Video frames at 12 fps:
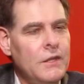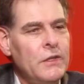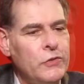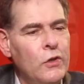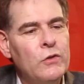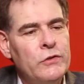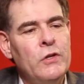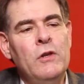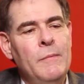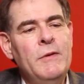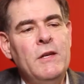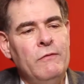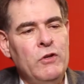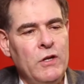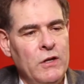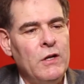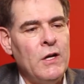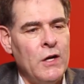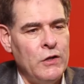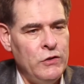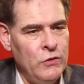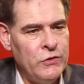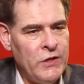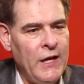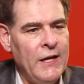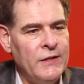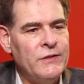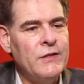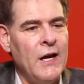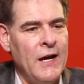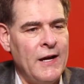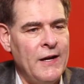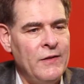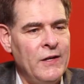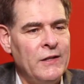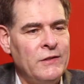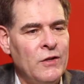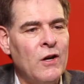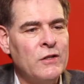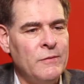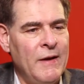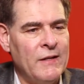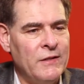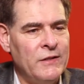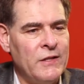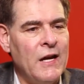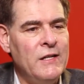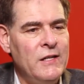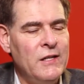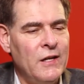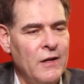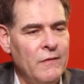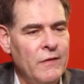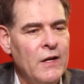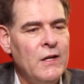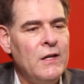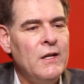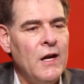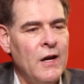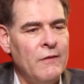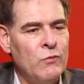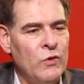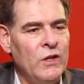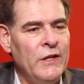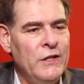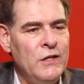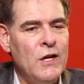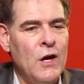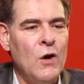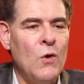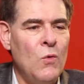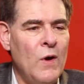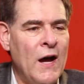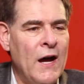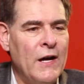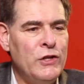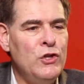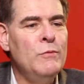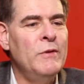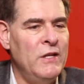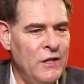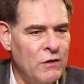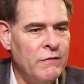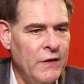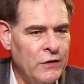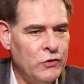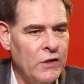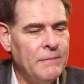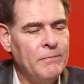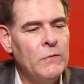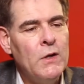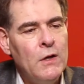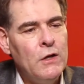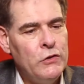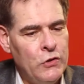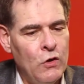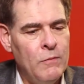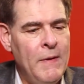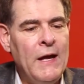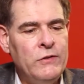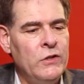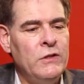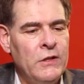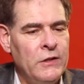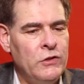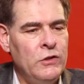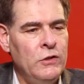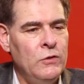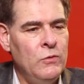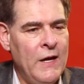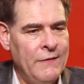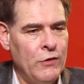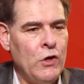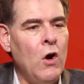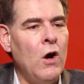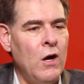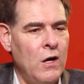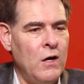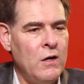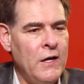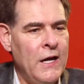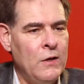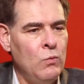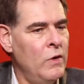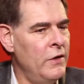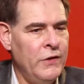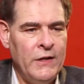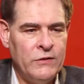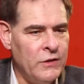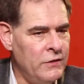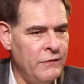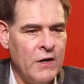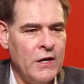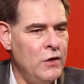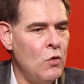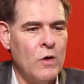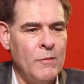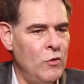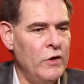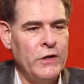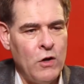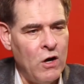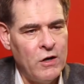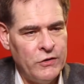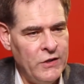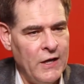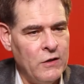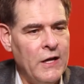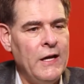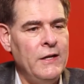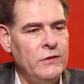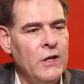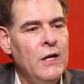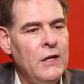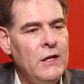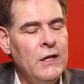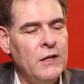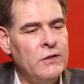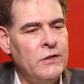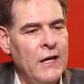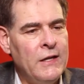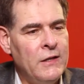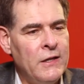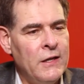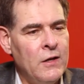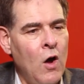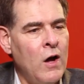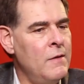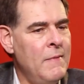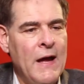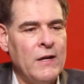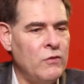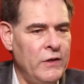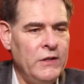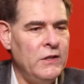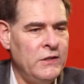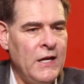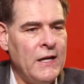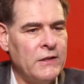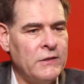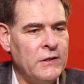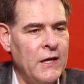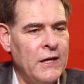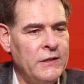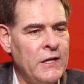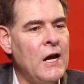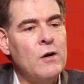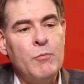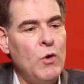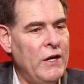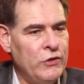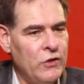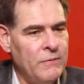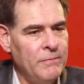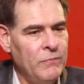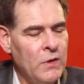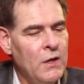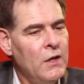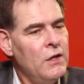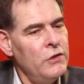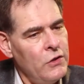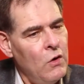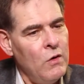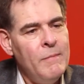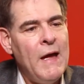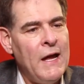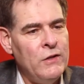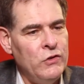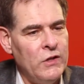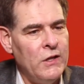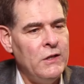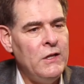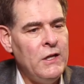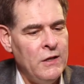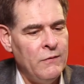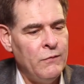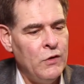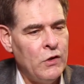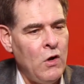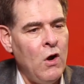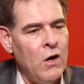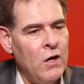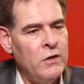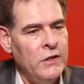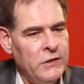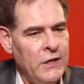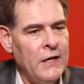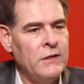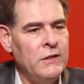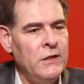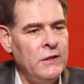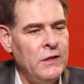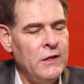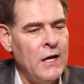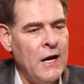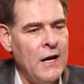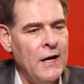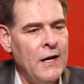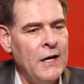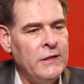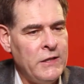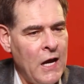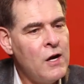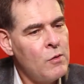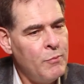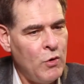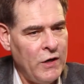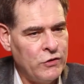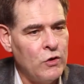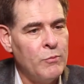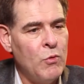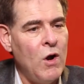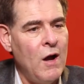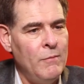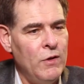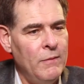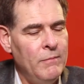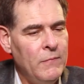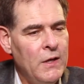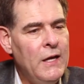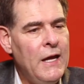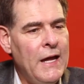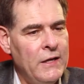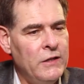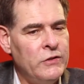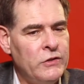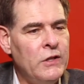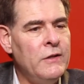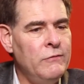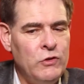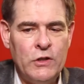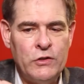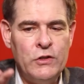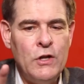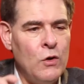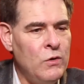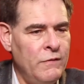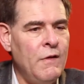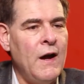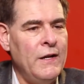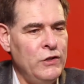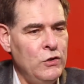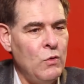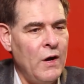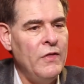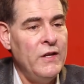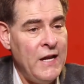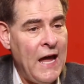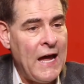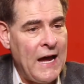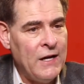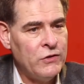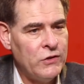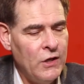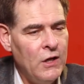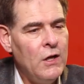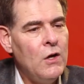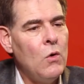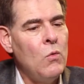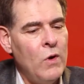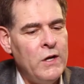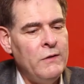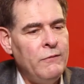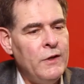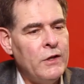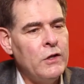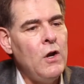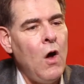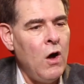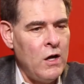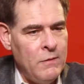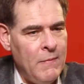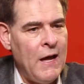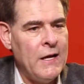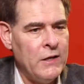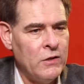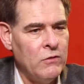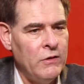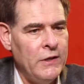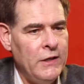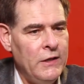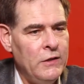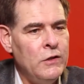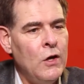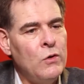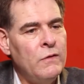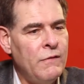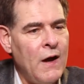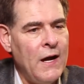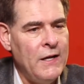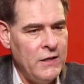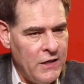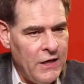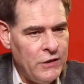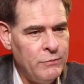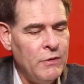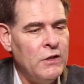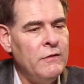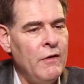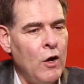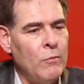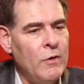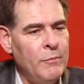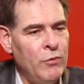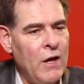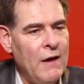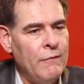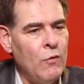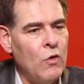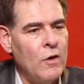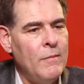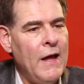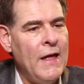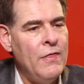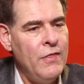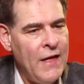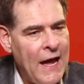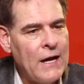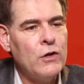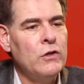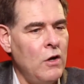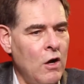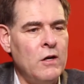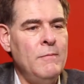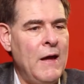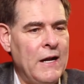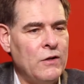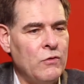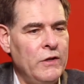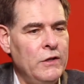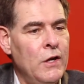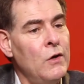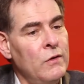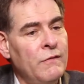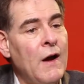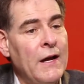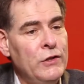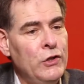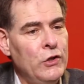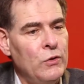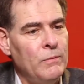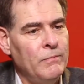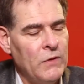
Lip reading: So let me give you a use case that talks about this idea of really no human intervention. So imagine that you have a car, and one of the things that's very normal in cars nowadays is they can automatically detect tire pressure. So imagine if the car detected a tire pressure problem, and instead of just notifying you on the dash, what if it could automatically notify Engagement Development Platform, and that could automatically notify you?